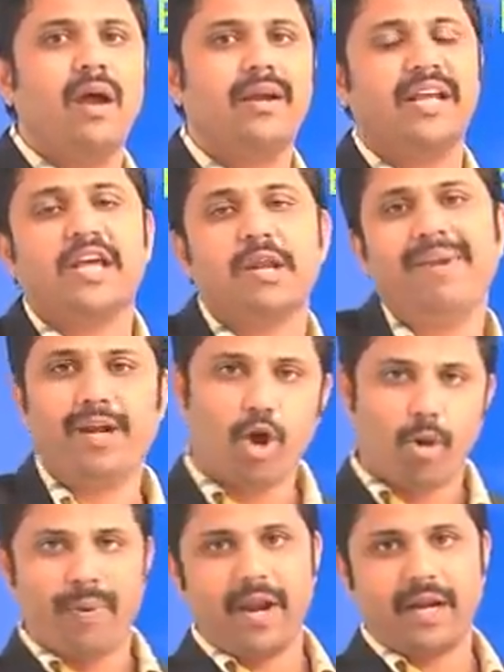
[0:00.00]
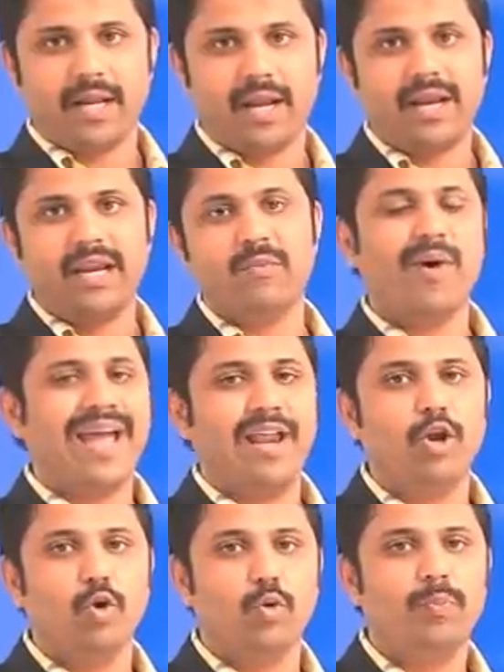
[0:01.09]
decrement operator in while
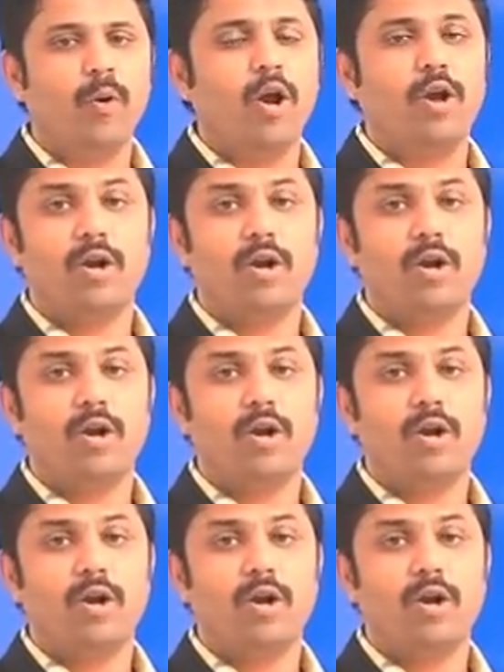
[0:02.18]
loop,